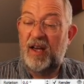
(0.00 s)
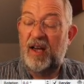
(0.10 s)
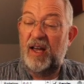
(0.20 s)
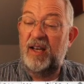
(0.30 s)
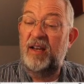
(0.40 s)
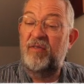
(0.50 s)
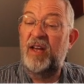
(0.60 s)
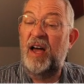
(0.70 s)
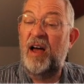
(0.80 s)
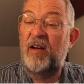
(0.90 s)
And then we
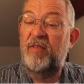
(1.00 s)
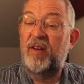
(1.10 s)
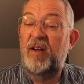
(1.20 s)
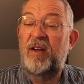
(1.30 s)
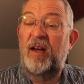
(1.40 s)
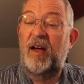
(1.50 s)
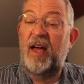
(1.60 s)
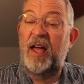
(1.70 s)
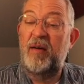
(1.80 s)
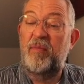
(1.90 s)
have
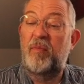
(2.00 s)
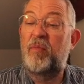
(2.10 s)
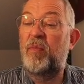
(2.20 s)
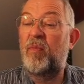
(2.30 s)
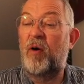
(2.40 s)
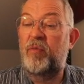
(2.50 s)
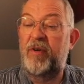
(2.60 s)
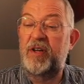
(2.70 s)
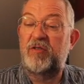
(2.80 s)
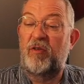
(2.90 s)
a
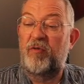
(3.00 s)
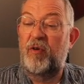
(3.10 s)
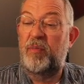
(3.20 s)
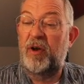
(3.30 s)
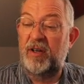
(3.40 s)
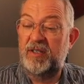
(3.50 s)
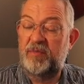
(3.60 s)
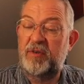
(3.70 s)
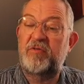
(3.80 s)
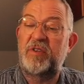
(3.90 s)
operation of a plus
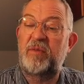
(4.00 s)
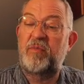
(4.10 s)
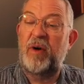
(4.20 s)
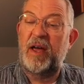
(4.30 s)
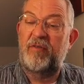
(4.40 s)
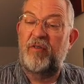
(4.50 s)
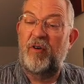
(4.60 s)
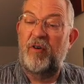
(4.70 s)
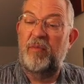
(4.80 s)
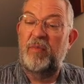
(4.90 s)
between band
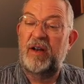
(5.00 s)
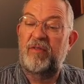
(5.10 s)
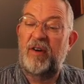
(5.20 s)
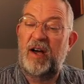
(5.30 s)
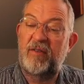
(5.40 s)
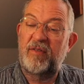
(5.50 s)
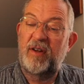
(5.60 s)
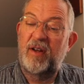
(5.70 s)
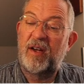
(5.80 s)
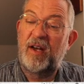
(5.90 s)
4 and band 5.
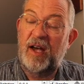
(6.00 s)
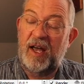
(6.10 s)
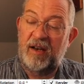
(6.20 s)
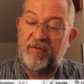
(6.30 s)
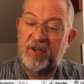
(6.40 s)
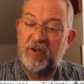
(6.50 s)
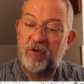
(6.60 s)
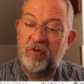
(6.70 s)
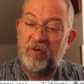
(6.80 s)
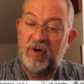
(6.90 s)
And we
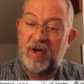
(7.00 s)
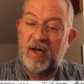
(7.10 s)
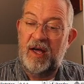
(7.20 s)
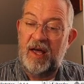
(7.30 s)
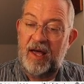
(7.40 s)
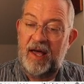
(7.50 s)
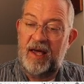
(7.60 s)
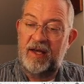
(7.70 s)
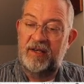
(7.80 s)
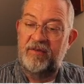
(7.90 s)
do
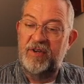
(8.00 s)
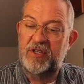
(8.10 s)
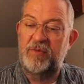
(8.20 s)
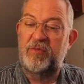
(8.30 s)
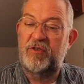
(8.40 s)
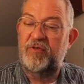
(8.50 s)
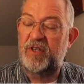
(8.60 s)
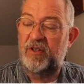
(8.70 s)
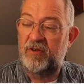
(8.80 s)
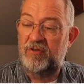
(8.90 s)
a division between
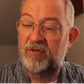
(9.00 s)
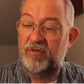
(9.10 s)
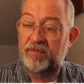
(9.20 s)
those two.